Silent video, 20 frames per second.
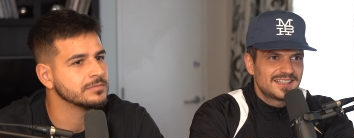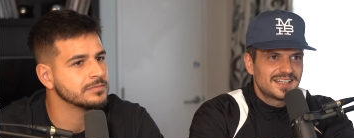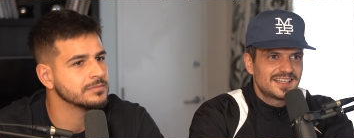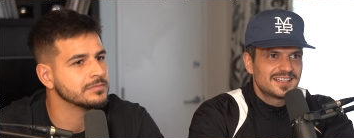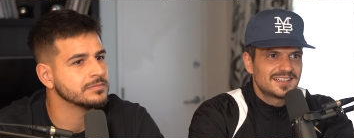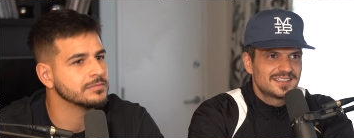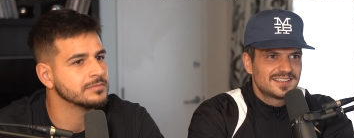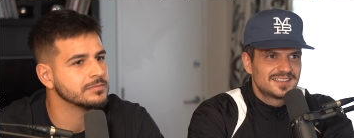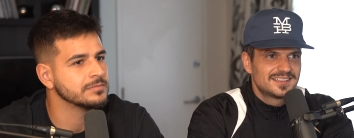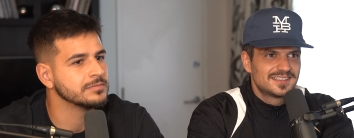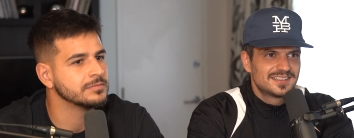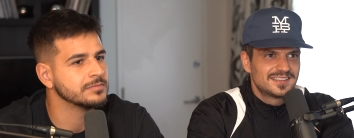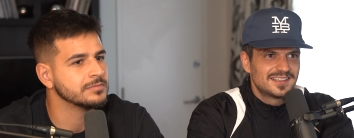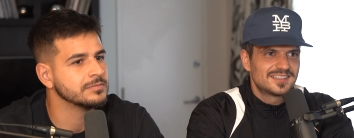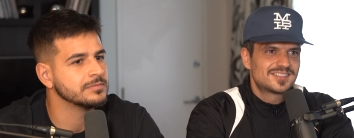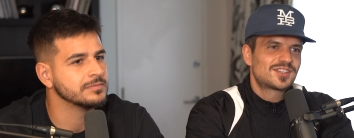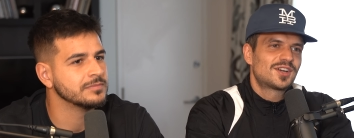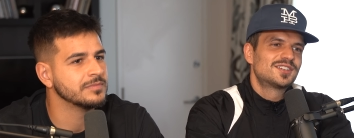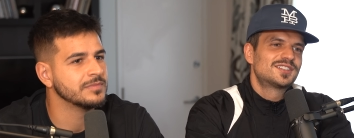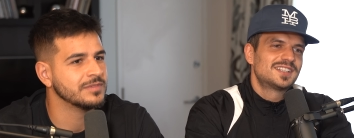Speaker 1: Yeah. But
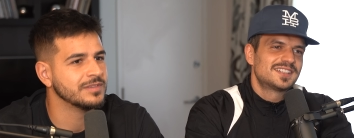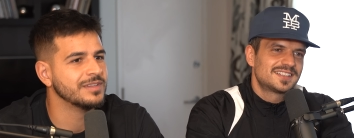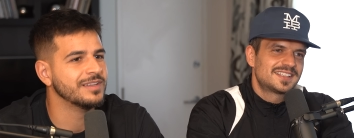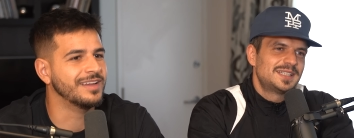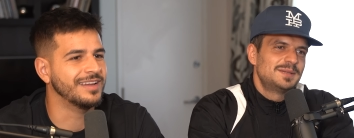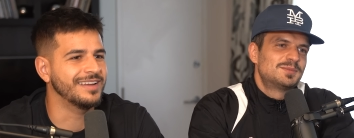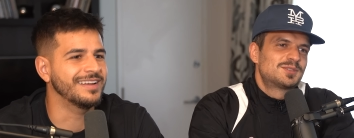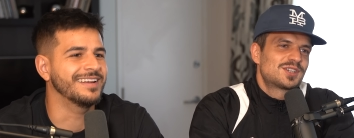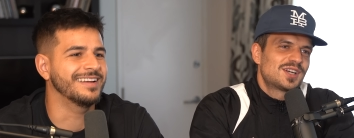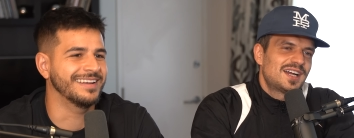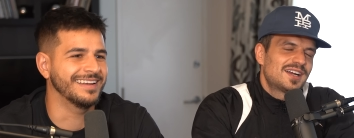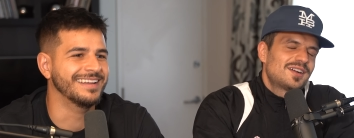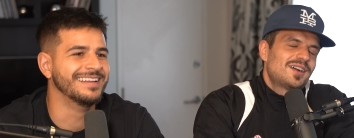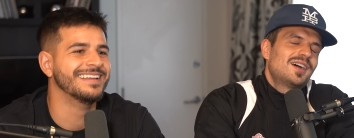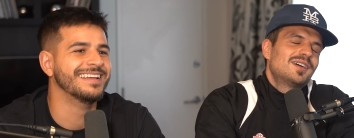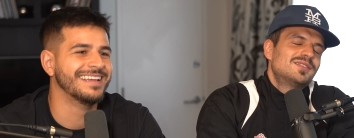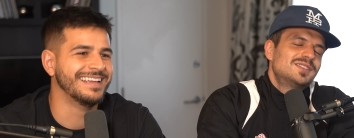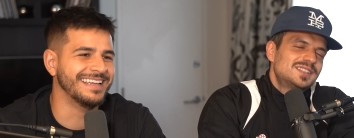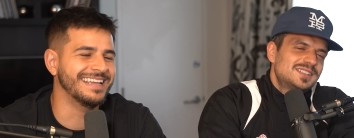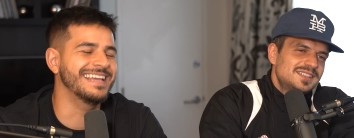there's like thousands track, of
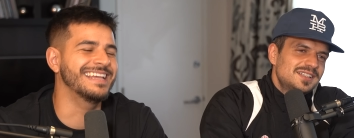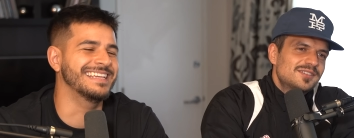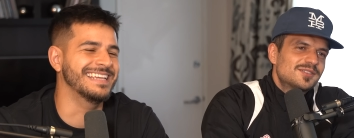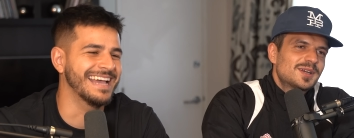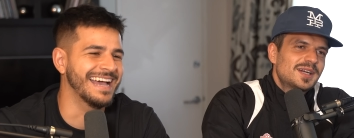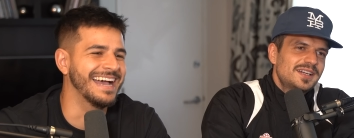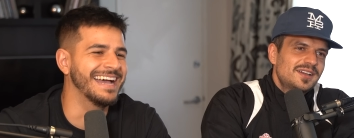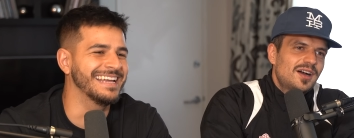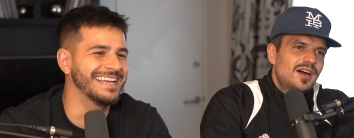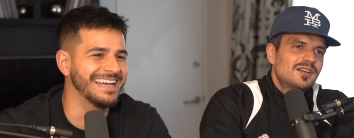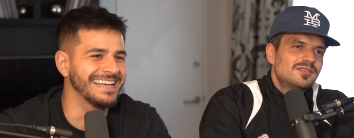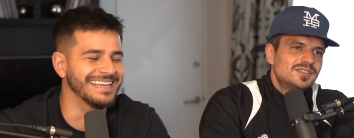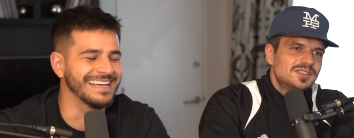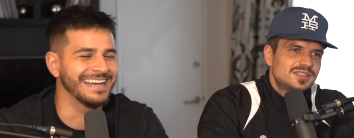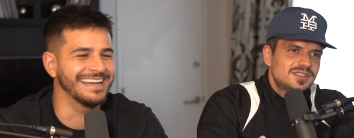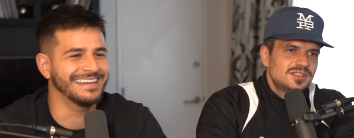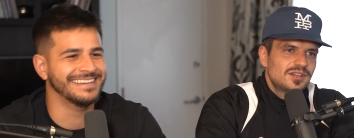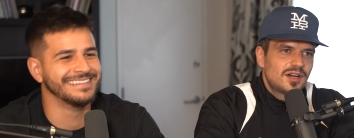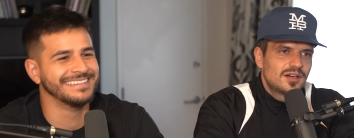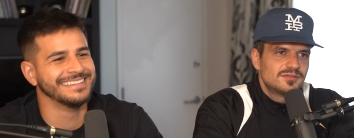donators. Right? Yeah,
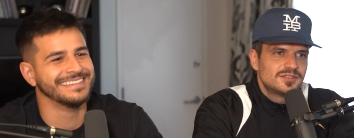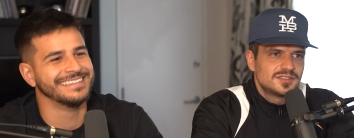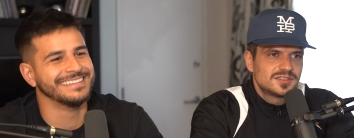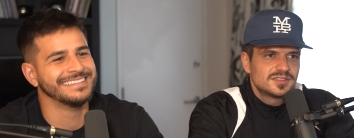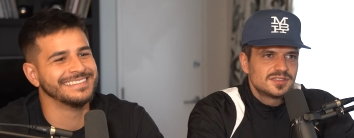obviously, yeah. obviously. Yeah,